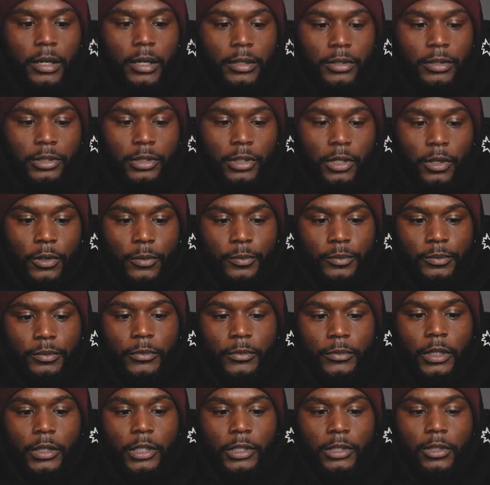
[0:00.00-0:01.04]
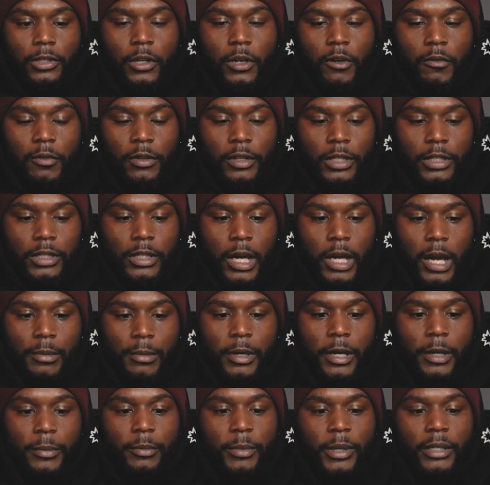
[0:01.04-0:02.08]
So let's go over this
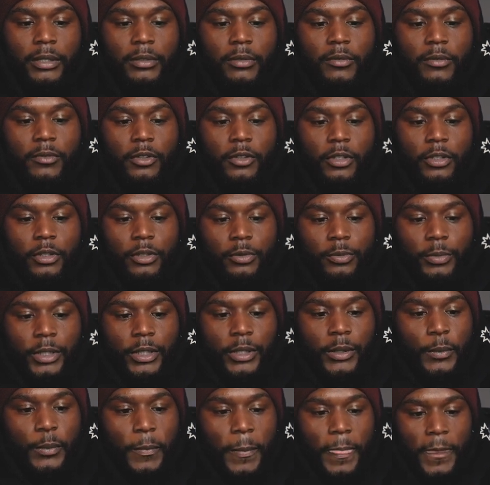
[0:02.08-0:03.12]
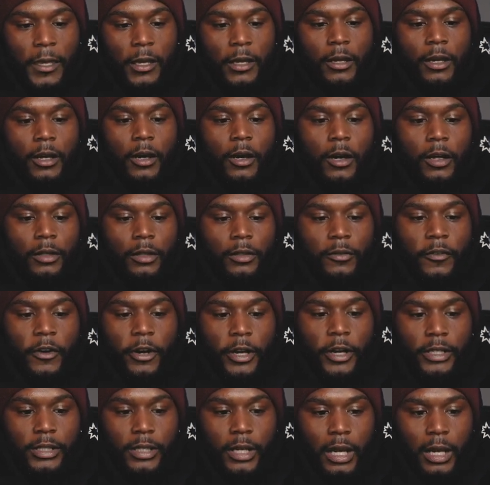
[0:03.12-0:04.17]
timeline bit for a little bit. On the
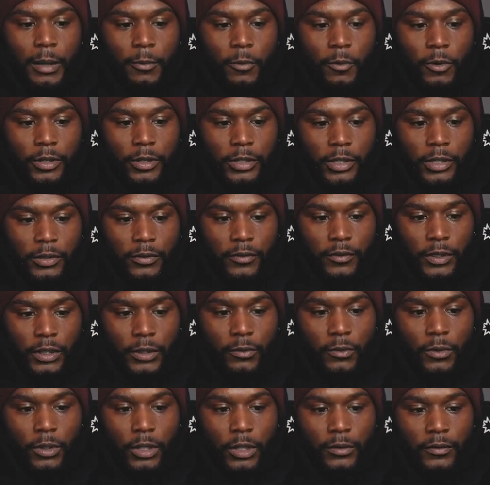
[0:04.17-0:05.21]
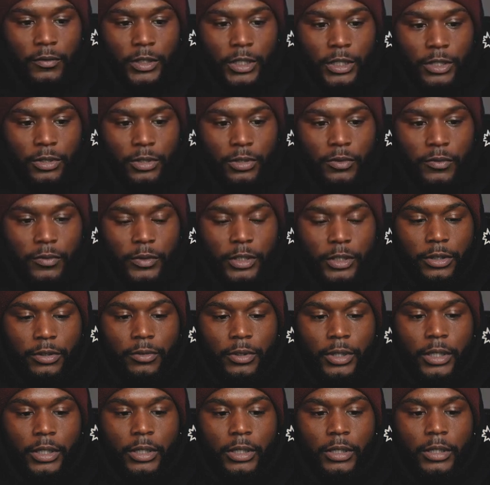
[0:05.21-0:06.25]
very top where it says V1, V2,
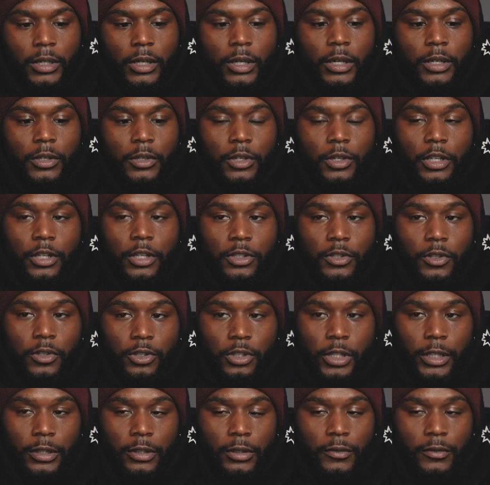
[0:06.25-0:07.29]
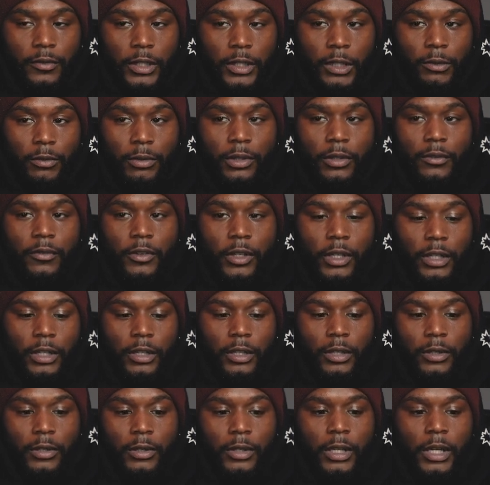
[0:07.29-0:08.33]
V3, you can associate the V with the
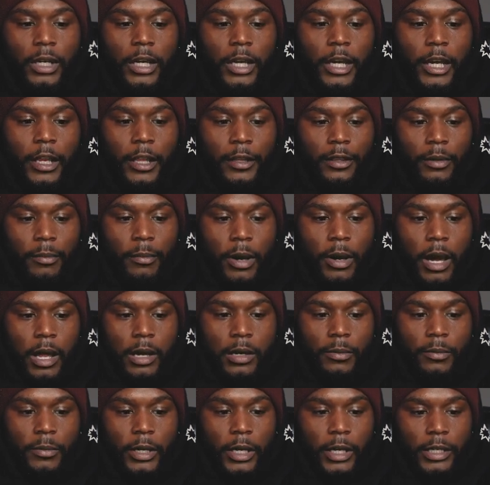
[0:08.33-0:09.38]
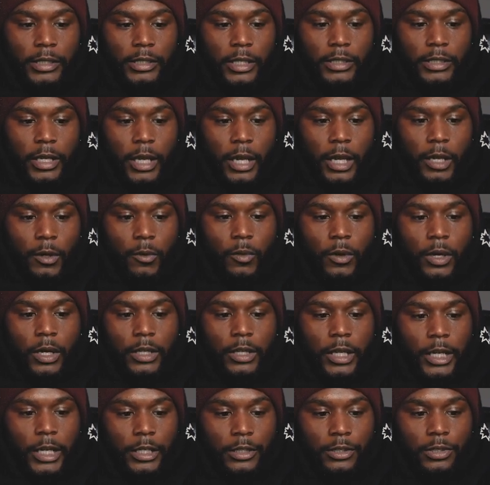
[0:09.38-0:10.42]
video, and at the bottom it says A1,
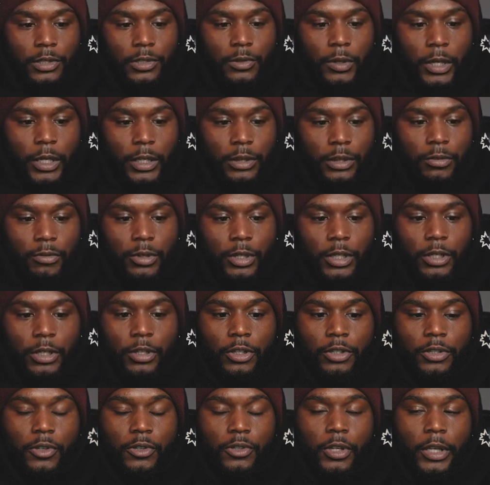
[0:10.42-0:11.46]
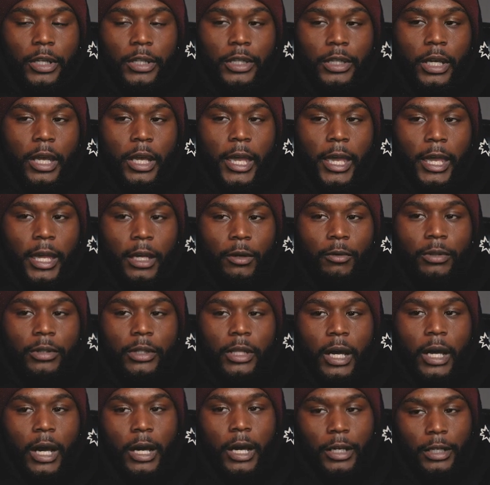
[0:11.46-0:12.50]
A2, A3. You can associate the A with the
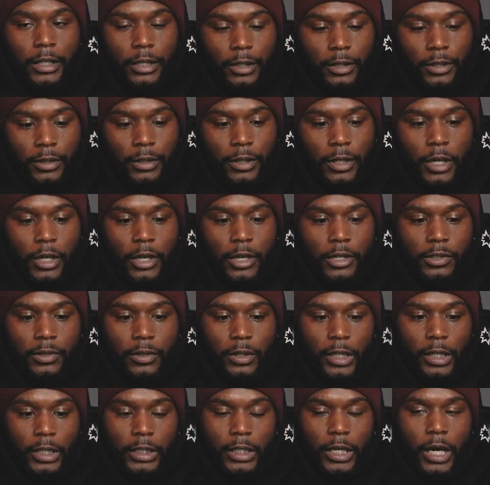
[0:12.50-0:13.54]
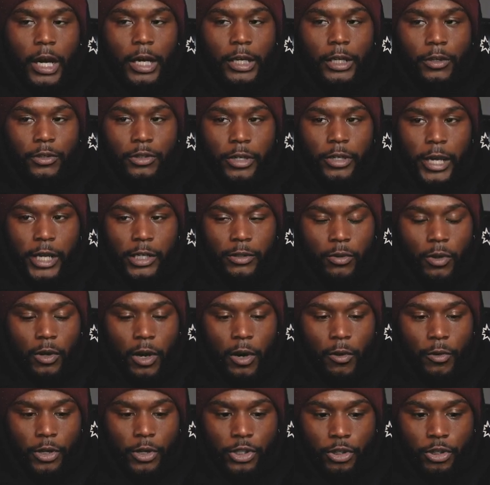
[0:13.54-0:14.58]
audio. So any audio tracks will
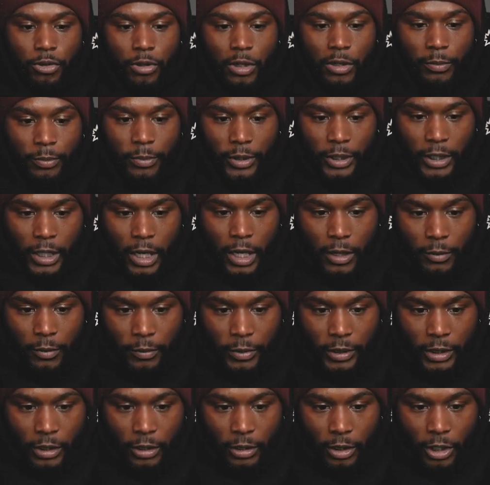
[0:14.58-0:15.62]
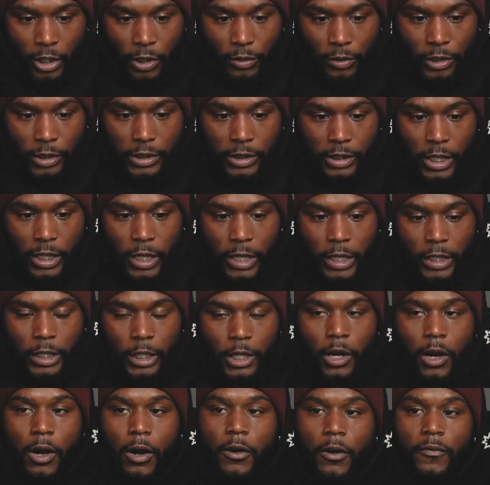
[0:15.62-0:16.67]
always show up below this line,
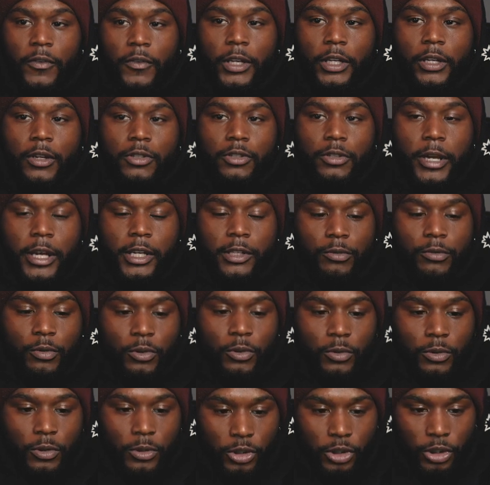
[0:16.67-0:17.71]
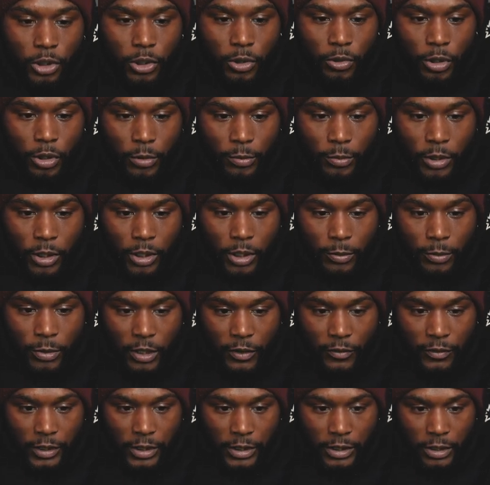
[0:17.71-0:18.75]
and all video tracks will show
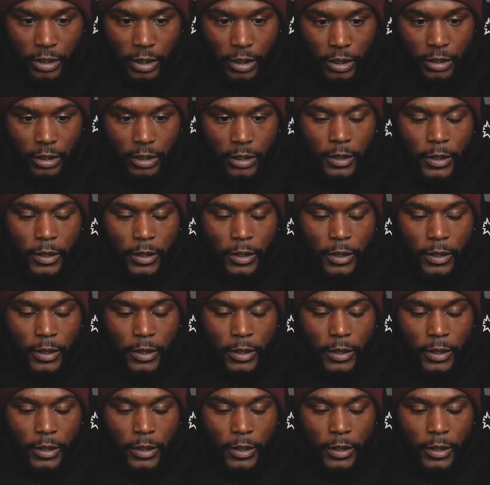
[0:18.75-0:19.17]
above this line.